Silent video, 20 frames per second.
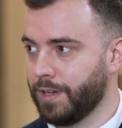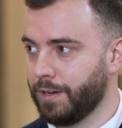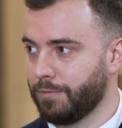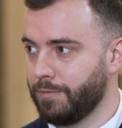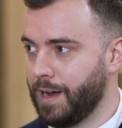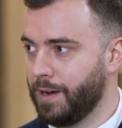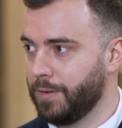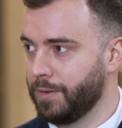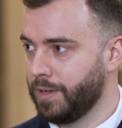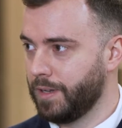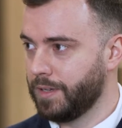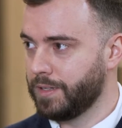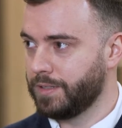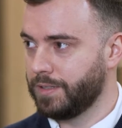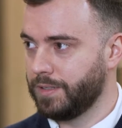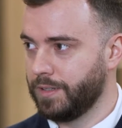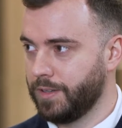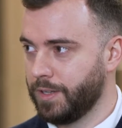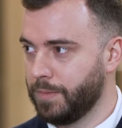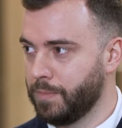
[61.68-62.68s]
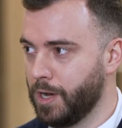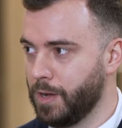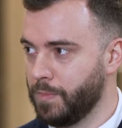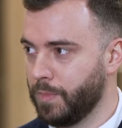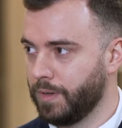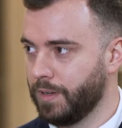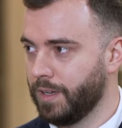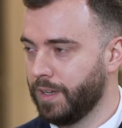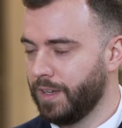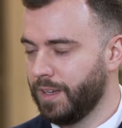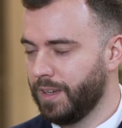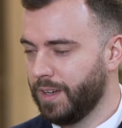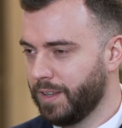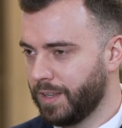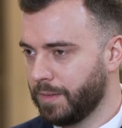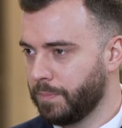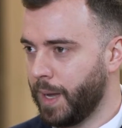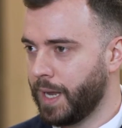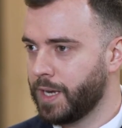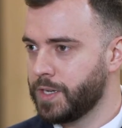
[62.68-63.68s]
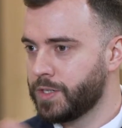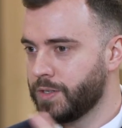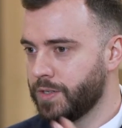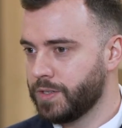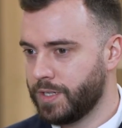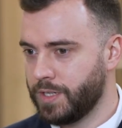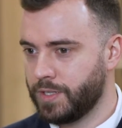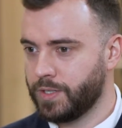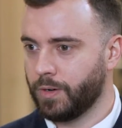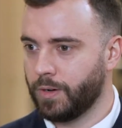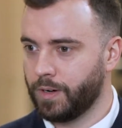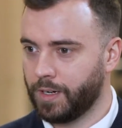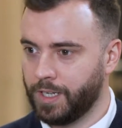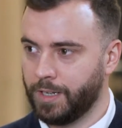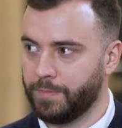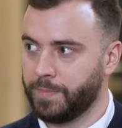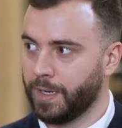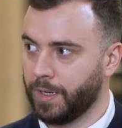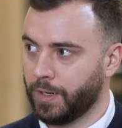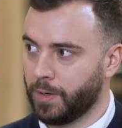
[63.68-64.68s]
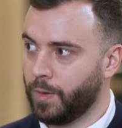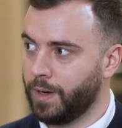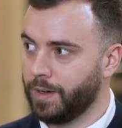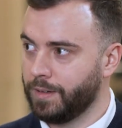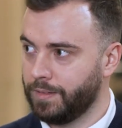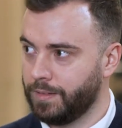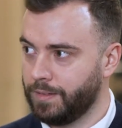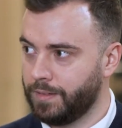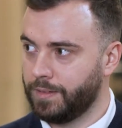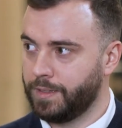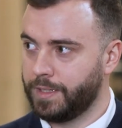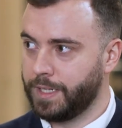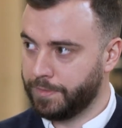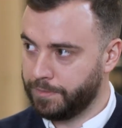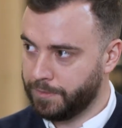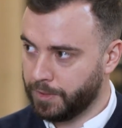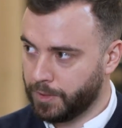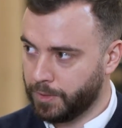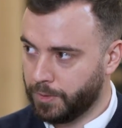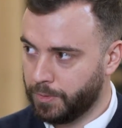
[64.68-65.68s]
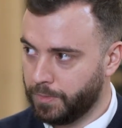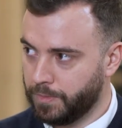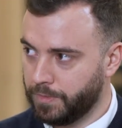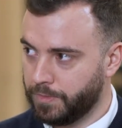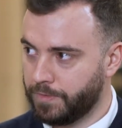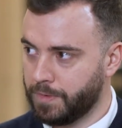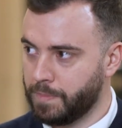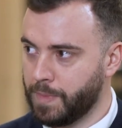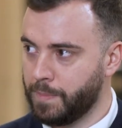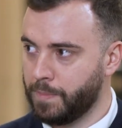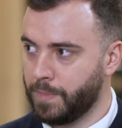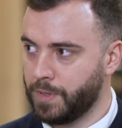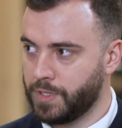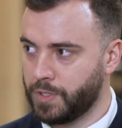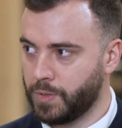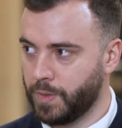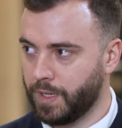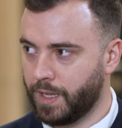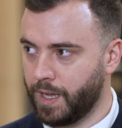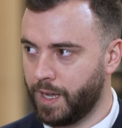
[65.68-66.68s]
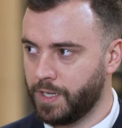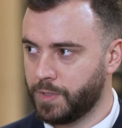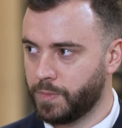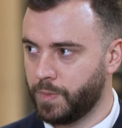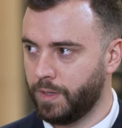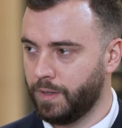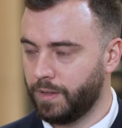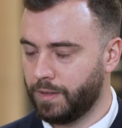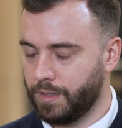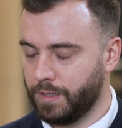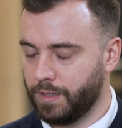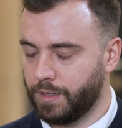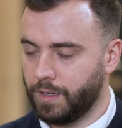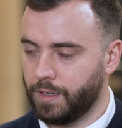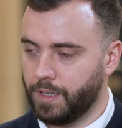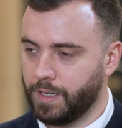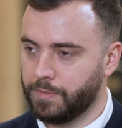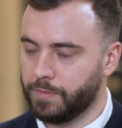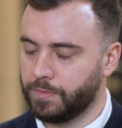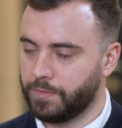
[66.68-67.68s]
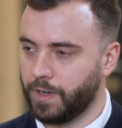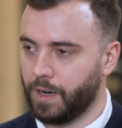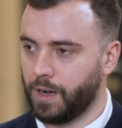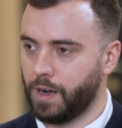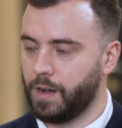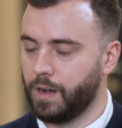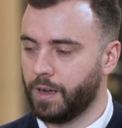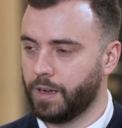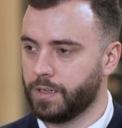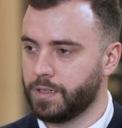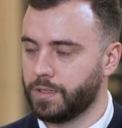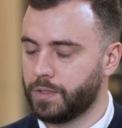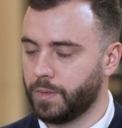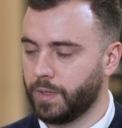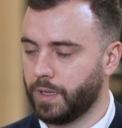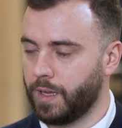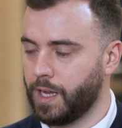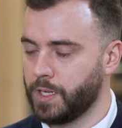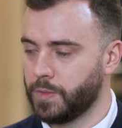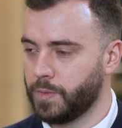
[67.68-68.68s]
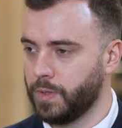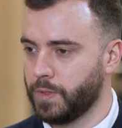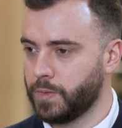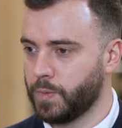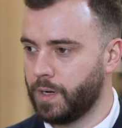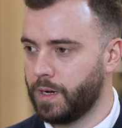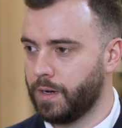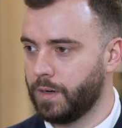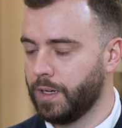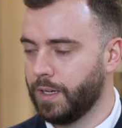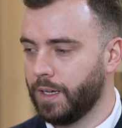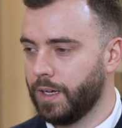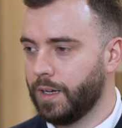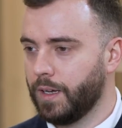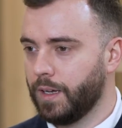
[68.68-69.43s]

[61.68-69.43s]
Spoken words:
around us at the moment. I think pensions historically have been quite difficult for members to engage with and even for clients to engage with as well.